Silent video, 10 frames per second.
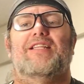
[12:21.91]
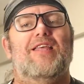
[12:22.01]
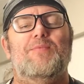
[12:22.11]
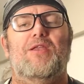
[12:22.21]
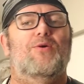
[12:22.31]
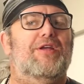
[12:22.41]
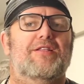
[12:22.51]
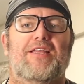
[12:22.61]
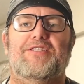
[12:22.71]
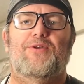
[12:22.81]
it? Let me know. You
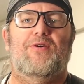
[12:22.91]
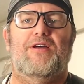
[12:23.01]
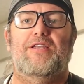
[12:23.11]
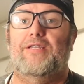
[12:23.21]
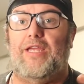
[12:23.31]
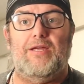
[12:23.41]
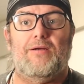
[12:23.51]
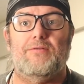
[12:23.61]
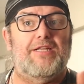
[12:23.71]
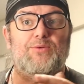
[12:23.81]
can let us know on
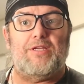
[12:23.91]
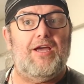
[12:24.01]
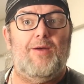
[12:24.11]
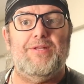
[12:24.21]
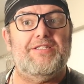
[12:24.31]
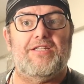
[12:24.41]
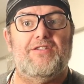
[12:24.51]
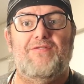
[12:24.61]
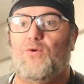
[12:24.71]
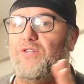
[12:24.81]
here. That's what the comment
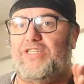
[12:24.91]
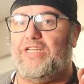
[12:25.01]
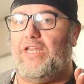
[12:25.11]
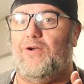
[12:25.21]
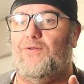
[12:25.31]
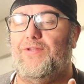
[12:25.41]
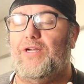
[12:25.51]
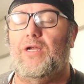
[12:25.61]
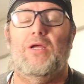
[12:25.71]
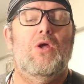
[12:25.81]
section is for. Just hit it over
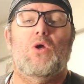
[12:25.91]
there.